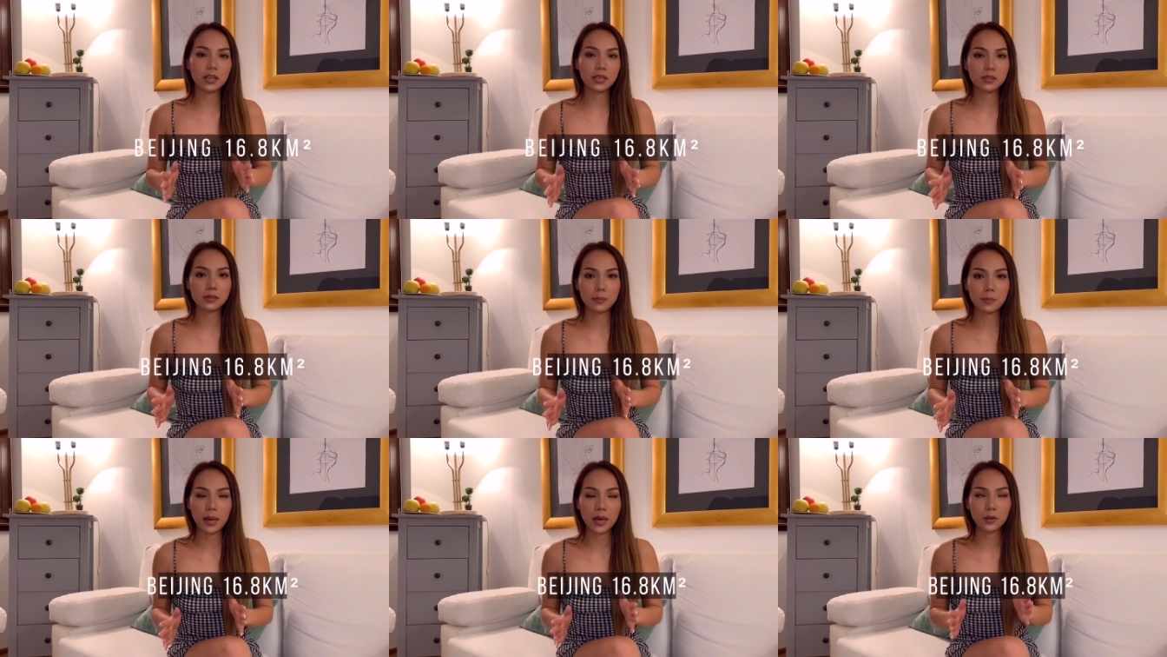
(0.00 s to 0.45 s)

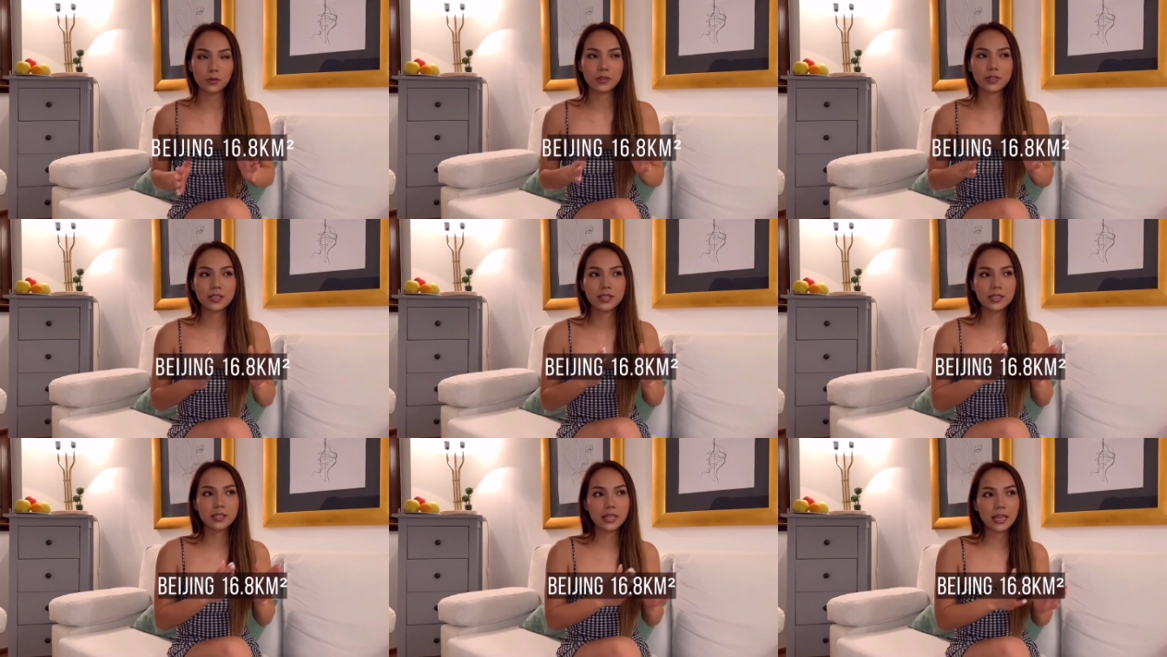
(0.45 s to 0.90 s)
is about
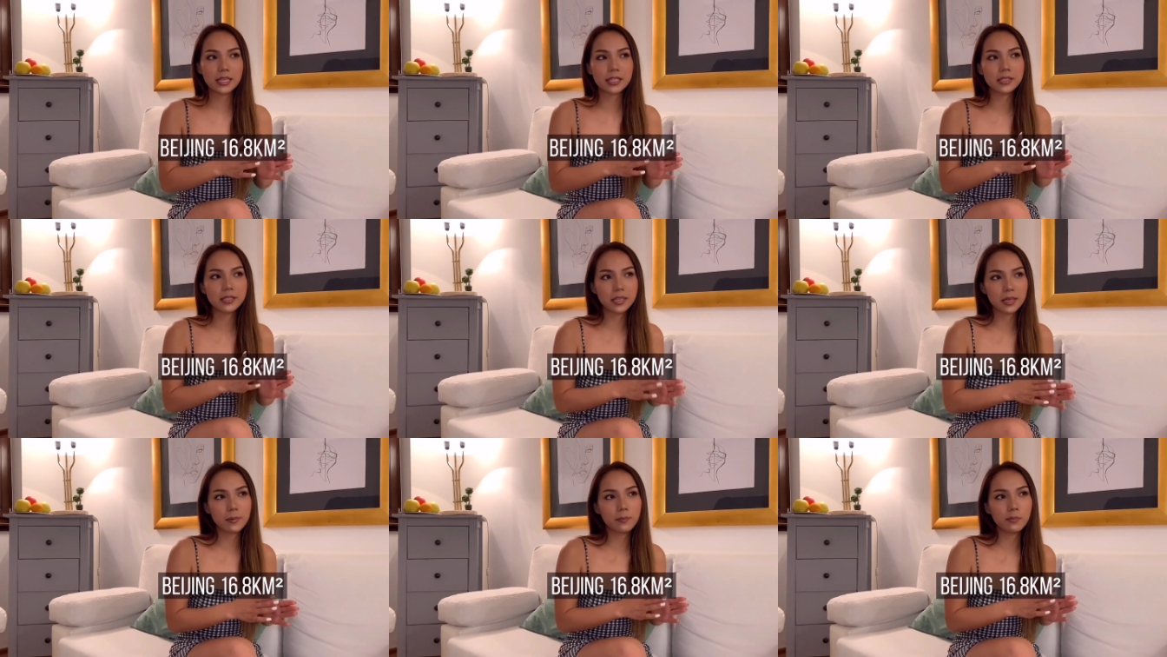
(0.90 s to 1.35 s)

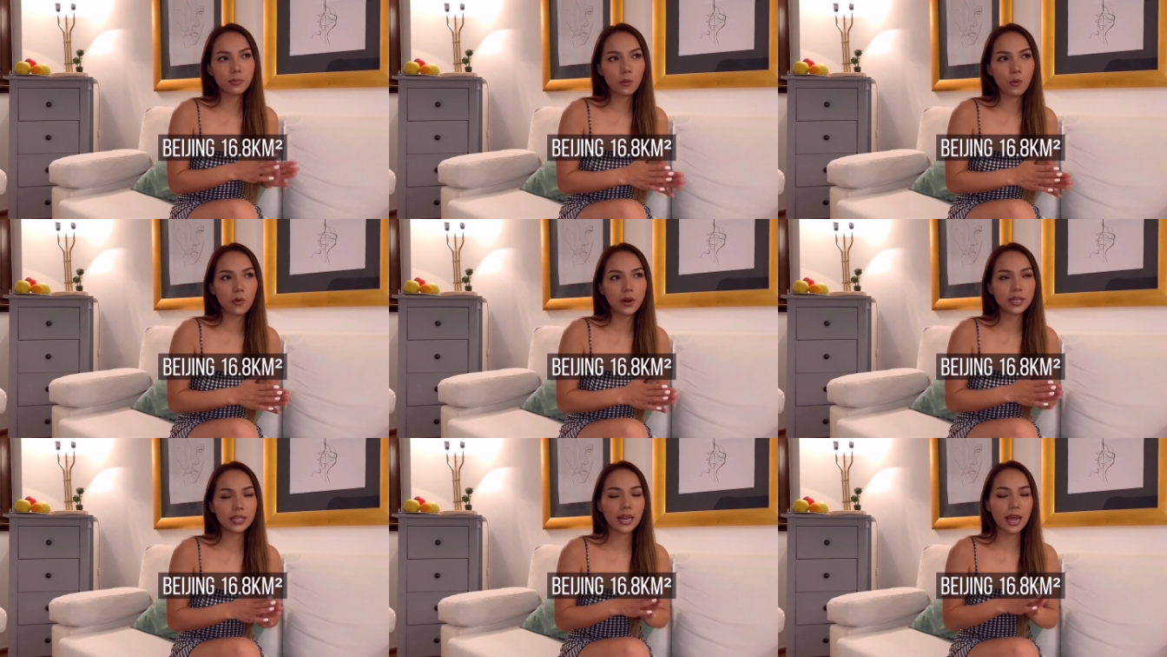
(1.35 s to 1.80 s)

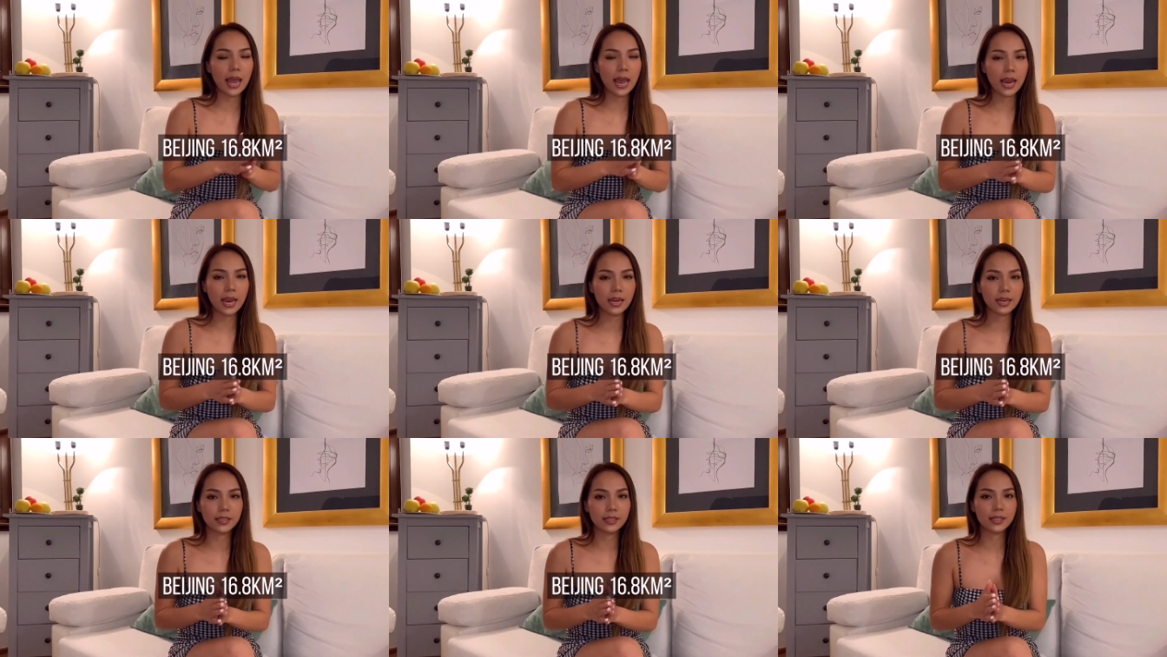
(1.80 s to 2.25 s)

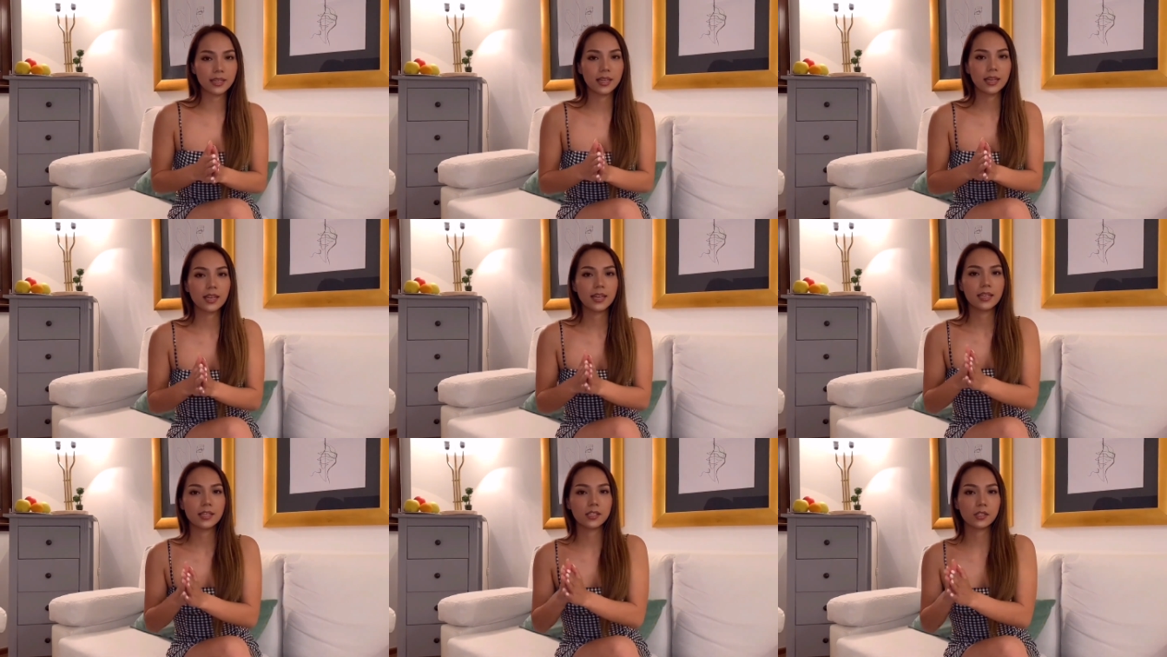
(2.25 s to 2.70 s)
16.8
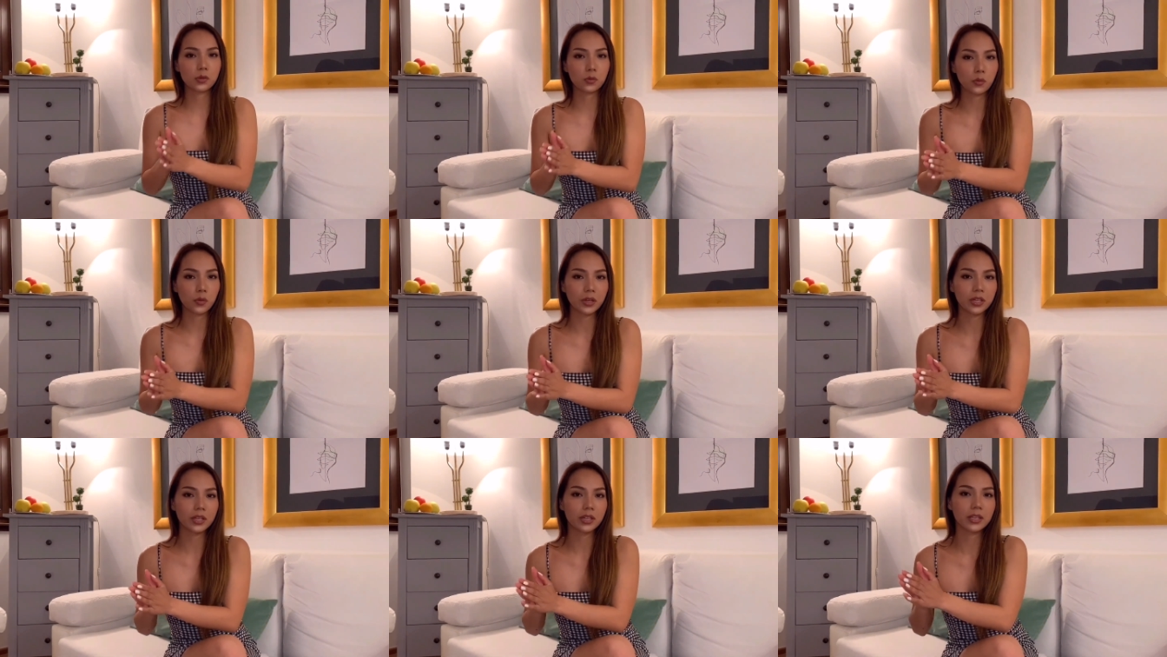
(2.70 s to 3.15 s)
square